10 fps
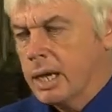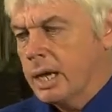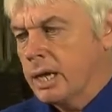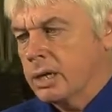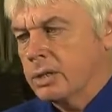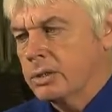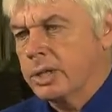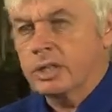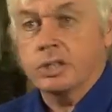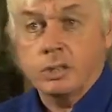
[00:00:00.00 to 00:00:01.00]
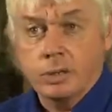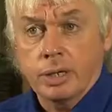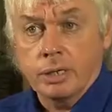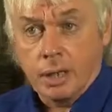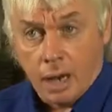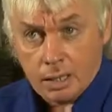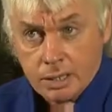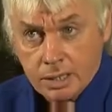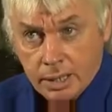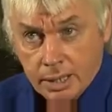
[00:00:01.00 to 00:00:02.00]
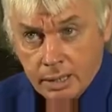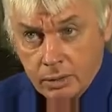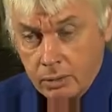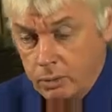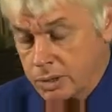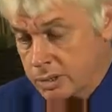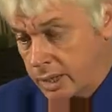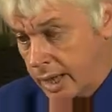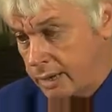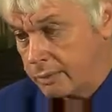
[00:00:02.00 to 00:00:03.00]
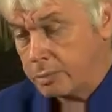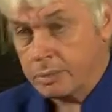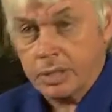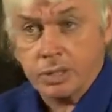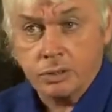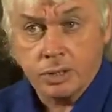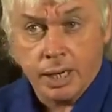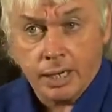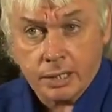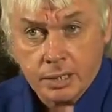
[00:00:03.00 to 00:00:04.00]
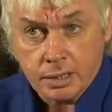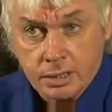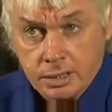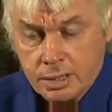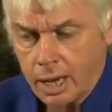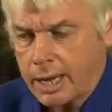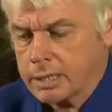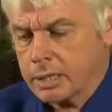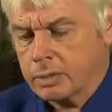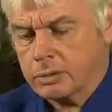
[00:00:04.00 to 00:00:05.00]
including Julian Huxley, who was the head of the British Eugenics Society.